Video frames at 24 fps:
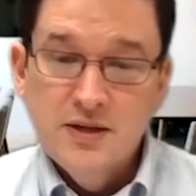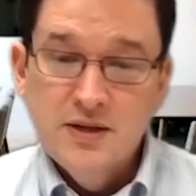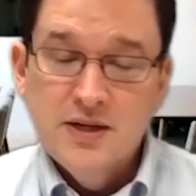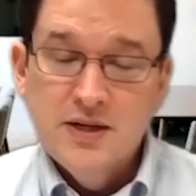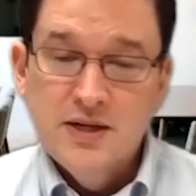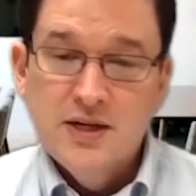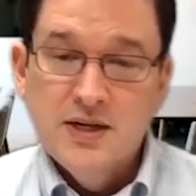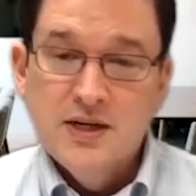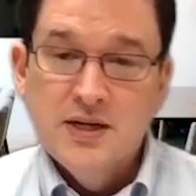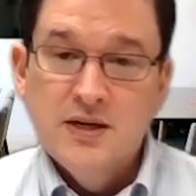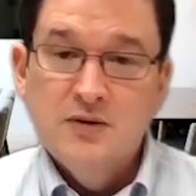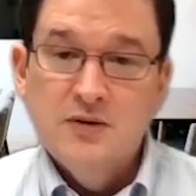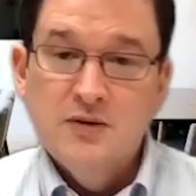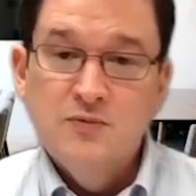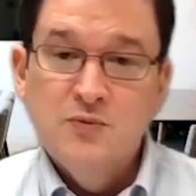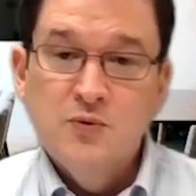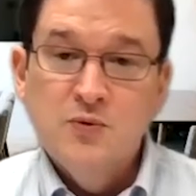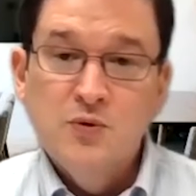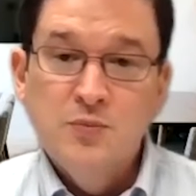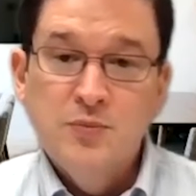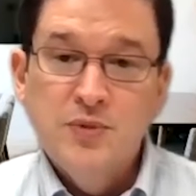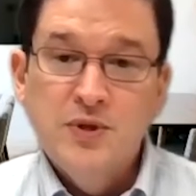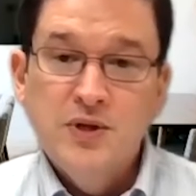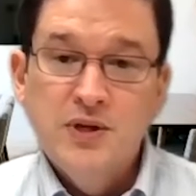
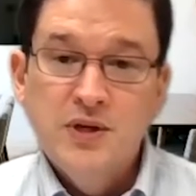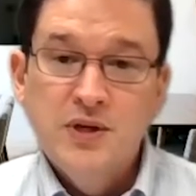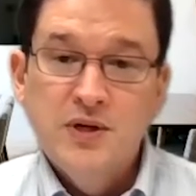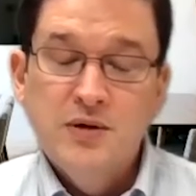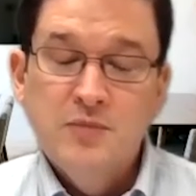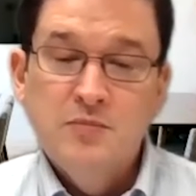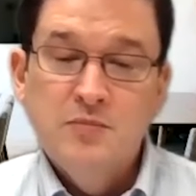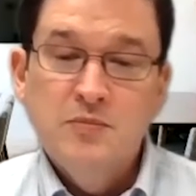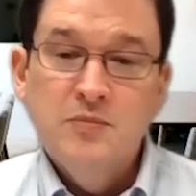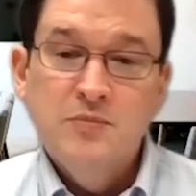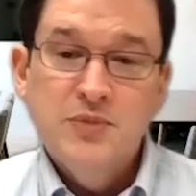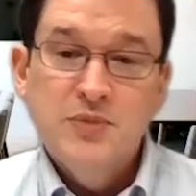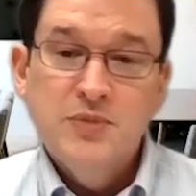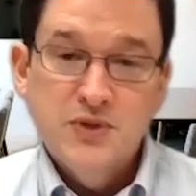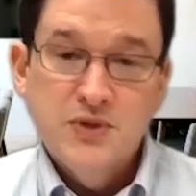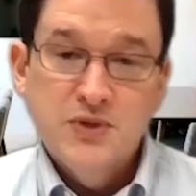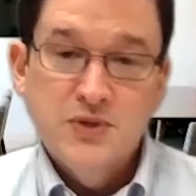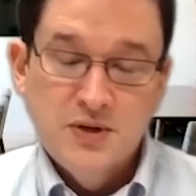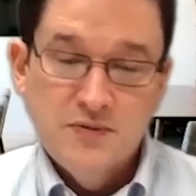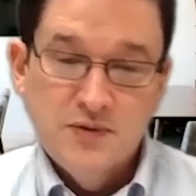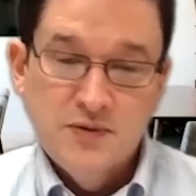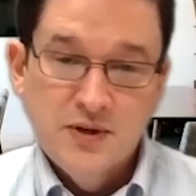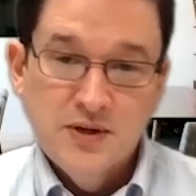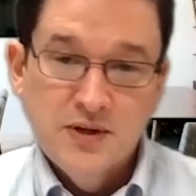4 p.m.
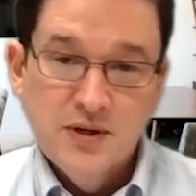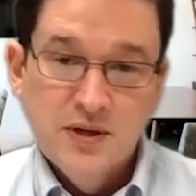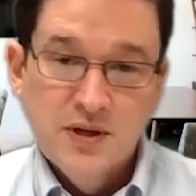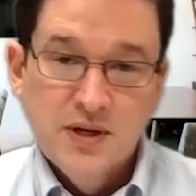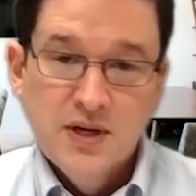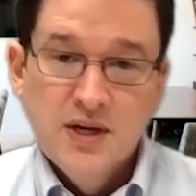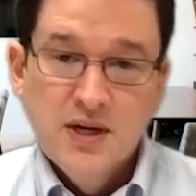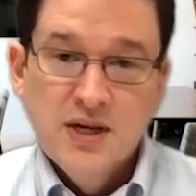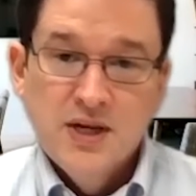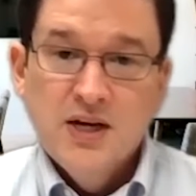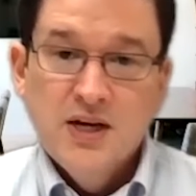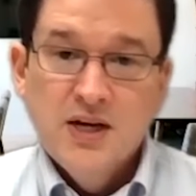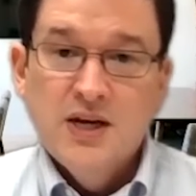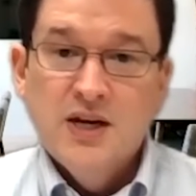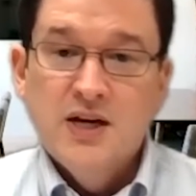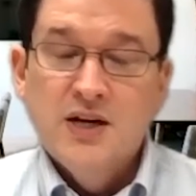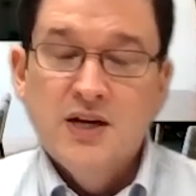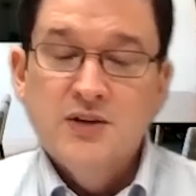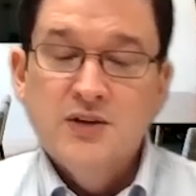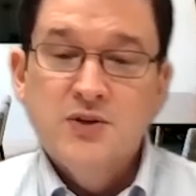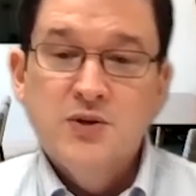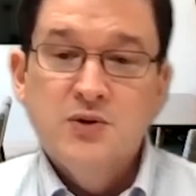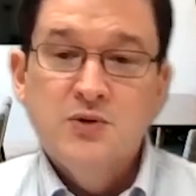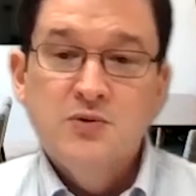Pacific.
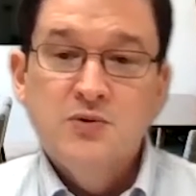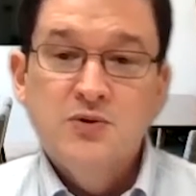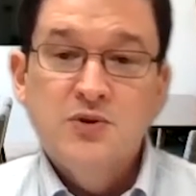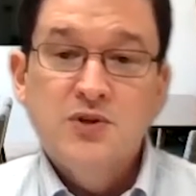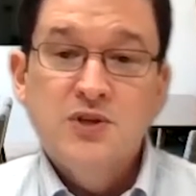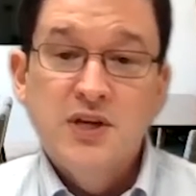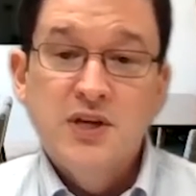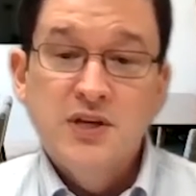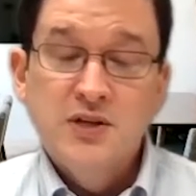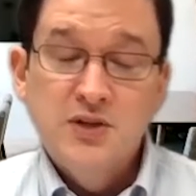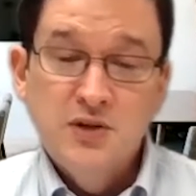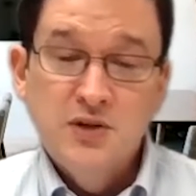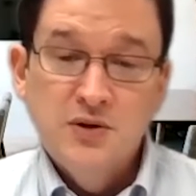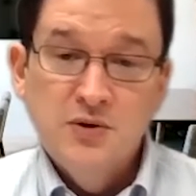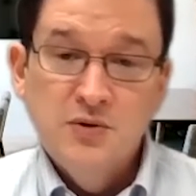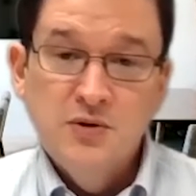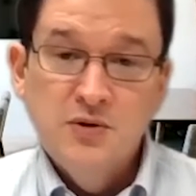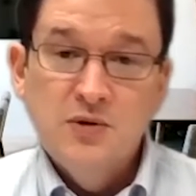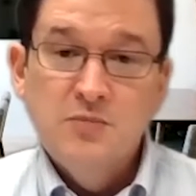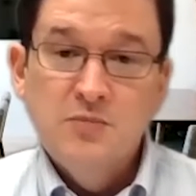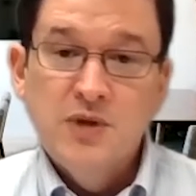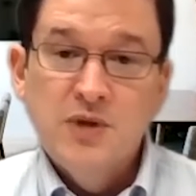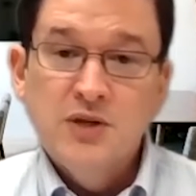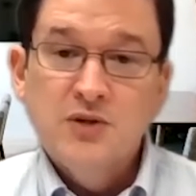So stay
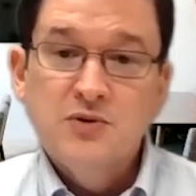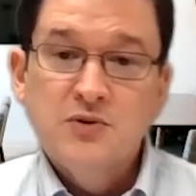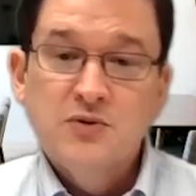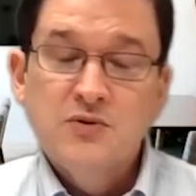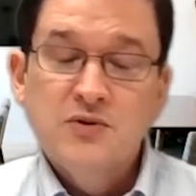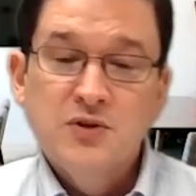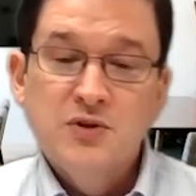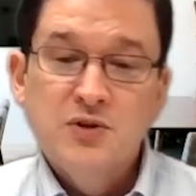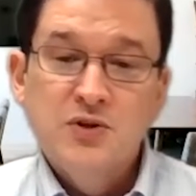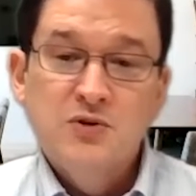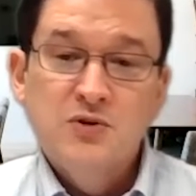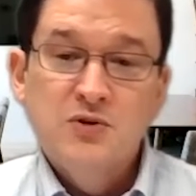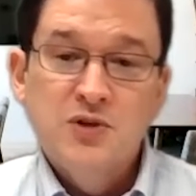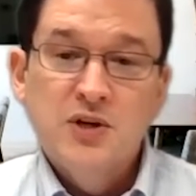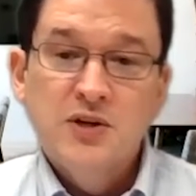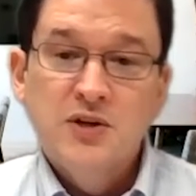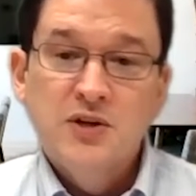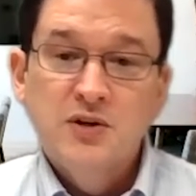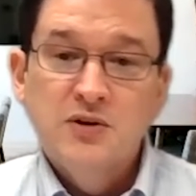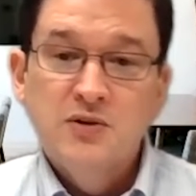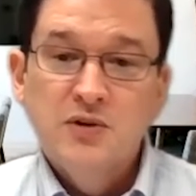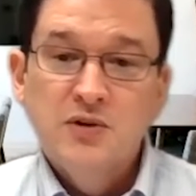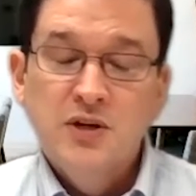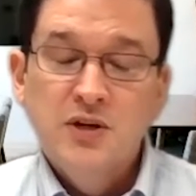tuned and make sure that you check
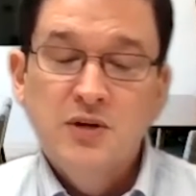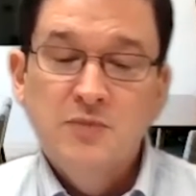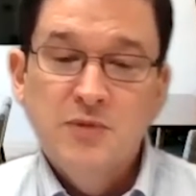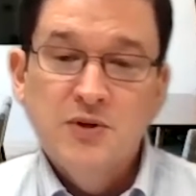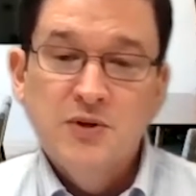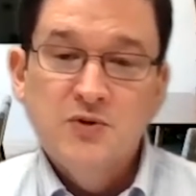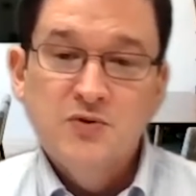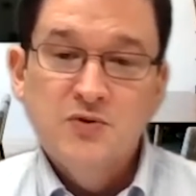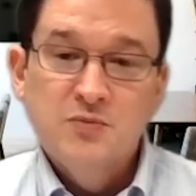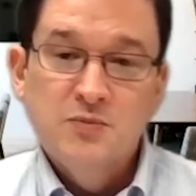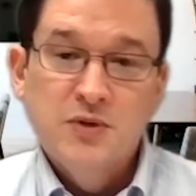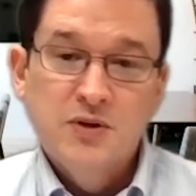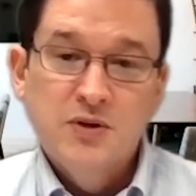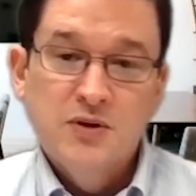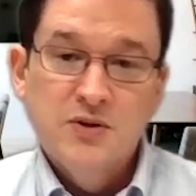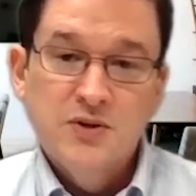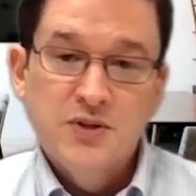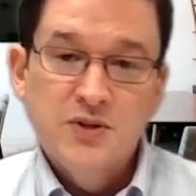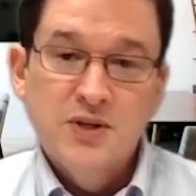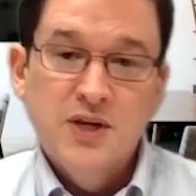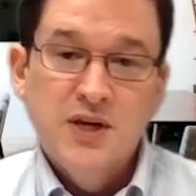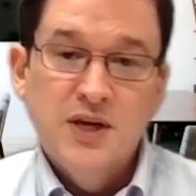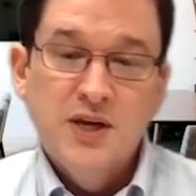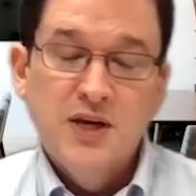your emails from
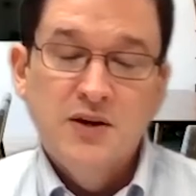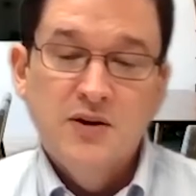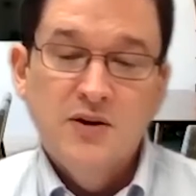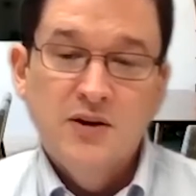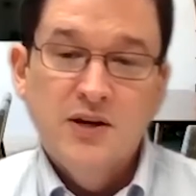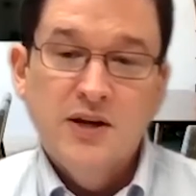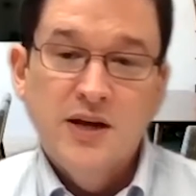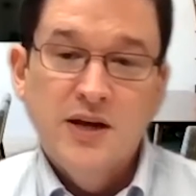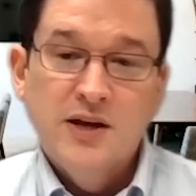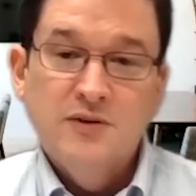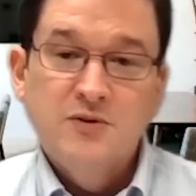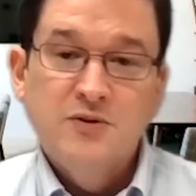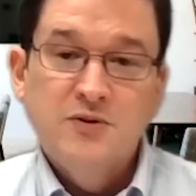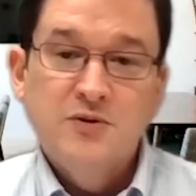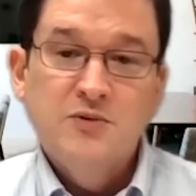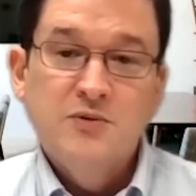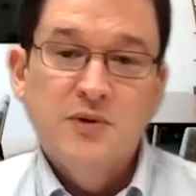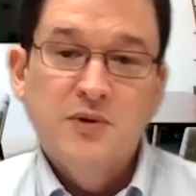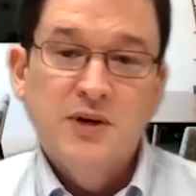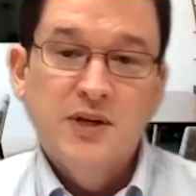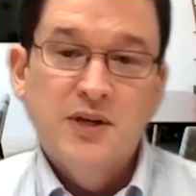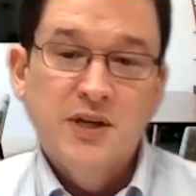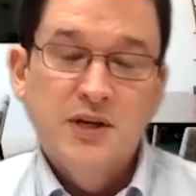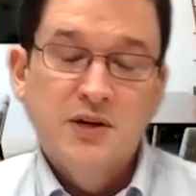NRCA on how
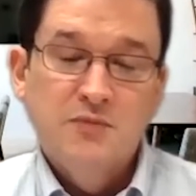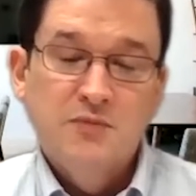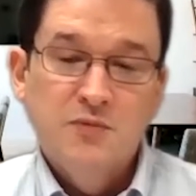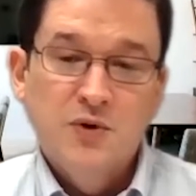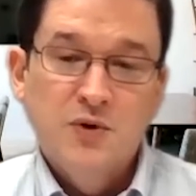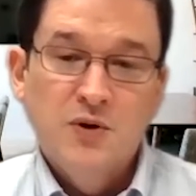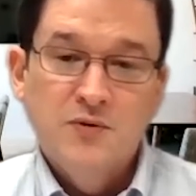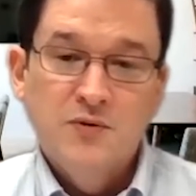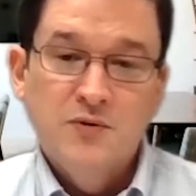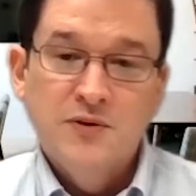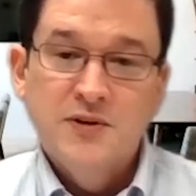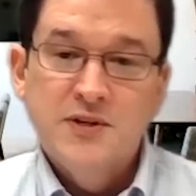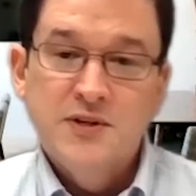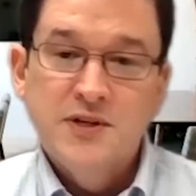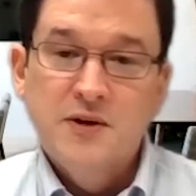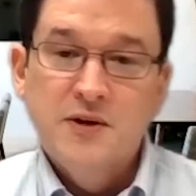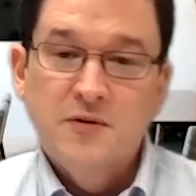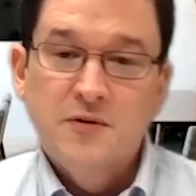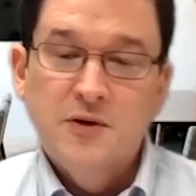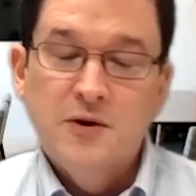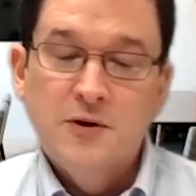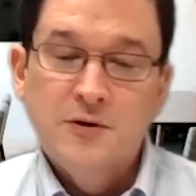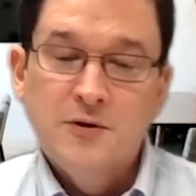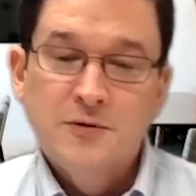to get involved in the
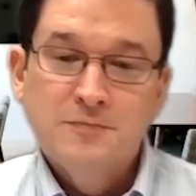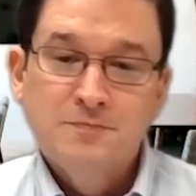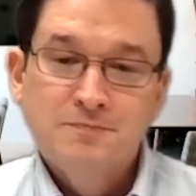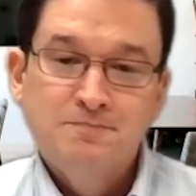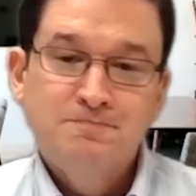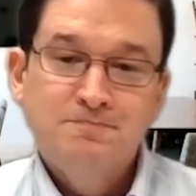town hall.